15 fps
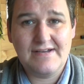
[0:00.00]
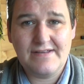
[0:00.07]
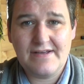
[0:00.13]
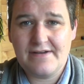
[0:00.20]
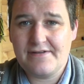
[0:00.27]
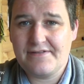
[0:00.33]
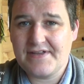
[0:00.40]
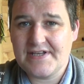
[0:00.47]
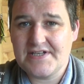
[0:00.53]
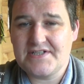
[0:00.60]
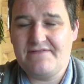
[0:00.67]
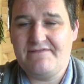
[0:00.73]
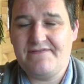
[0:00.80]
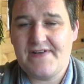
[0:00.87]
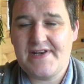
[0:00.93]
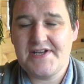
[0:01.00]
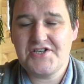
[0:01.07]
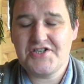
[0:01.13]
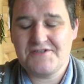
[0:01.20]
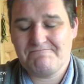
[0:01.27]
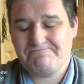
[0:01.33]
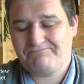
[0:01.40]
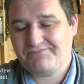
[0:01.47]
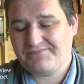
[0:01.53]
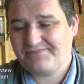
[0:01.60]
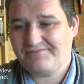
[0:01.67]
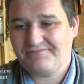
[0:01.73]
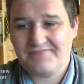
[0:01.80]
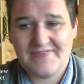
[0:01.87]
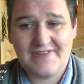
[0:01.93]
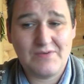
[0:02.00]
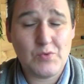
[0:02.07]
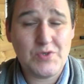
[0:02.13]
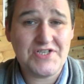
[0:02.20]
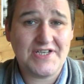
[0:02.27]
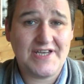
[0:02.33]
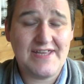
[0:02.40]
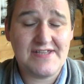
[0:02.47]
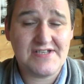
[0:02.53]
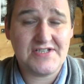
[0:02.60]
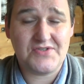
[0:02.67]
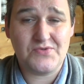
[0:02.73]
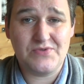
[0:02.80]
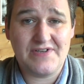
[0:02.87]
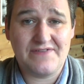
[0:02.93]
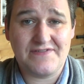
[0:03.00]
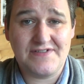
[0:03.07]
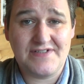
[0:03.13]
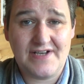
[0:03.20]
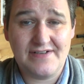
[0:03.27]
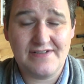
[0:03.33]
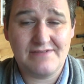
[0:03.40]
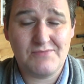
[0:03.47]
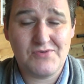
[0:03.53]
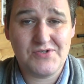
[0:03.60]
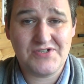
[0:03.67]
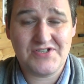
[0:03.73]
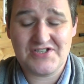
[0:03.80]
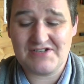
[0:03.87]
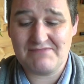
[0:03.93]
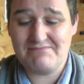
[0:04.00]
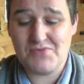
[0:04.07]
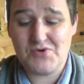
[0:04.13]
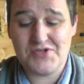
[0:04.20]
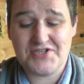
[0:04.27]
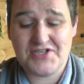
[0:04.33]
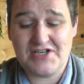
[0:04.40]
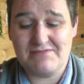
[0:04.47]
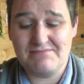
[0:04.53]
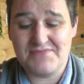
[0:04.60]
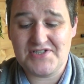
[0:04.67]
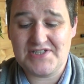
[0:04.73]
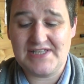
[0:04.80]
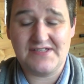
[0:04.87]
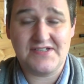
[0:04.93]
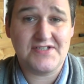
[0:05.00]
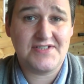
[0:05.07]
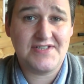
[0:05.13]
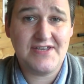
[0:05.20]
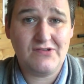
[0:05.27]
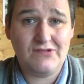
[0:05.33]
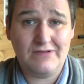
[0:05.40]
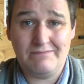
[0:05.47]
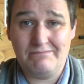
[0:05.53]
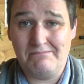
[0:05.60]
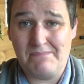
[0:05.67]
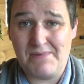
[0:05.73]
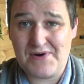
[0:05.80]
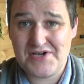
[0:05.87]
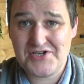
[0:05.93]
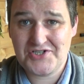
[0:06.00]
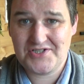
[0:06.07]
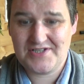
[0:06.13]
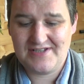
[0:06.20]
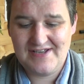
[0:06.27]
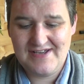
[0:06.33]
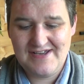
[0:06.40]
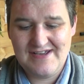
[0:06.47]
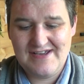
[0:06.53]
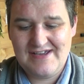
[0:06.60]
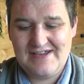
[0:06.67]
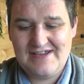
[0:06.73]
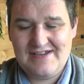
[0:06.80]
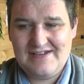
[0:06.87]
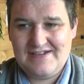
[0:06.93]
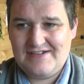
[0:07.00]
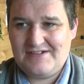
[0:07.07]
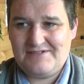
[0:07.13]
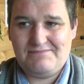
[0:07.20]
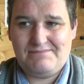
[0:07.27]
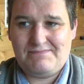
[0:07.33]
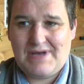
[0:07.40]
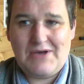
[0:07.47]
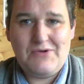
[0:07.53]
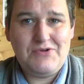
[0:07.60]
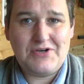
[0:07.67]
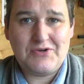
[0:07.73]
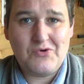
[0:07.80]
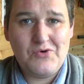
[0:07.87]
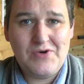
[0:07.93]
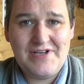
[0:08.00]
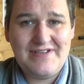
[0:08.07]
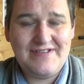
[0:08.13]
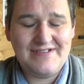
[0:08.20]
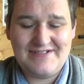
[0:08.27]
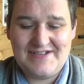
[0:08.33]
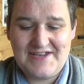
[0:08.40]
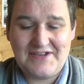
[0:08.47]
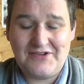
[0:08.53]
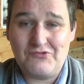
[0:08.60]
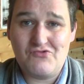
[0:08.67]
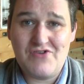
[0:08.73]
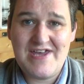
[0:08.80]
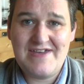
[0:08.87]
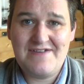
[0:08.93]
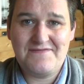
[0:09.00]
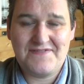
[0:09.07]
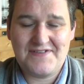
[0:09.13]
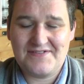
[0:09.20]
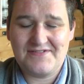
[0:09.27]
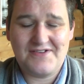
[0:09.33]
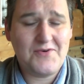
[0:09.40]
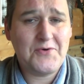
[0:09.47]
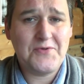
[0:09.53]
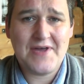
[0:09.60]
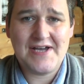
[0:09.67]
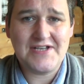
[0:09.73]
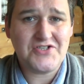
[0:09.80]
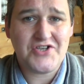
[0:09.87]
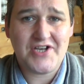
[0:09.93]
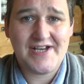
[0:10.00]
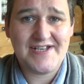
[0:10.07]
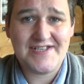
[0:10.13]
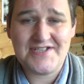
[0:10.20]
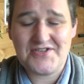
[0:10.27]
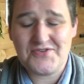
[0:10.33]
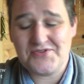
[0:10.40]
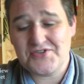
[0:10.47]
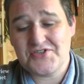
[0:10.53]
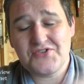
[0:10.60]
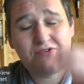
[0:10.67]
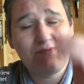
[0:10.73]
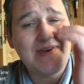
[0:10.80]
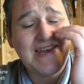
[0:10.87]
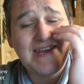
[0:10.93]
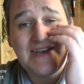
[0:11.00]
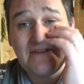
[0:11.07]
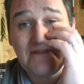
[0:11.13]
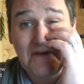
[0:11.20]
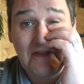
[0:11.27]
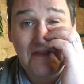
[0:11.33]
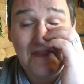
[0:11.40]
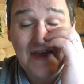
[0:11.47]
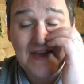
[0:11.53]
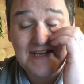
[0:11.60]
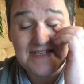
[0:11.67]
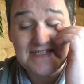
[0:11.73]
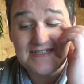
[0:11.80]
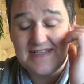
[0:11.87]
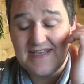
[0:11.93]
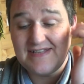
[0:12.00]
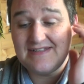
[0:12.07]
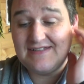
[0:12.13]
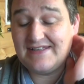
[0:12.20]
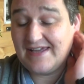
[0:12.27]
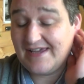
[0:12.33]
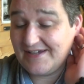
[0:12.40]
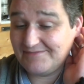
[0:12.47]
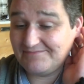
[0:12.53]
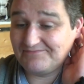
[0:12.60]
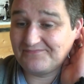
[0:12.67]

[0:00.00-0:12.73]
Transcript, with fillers: the other thing is the finish. Once again this is no different to other mods. Some mods come stainless steel, brushed powder coated, engraved, all that jazz. You know, there's so many different things that, uh,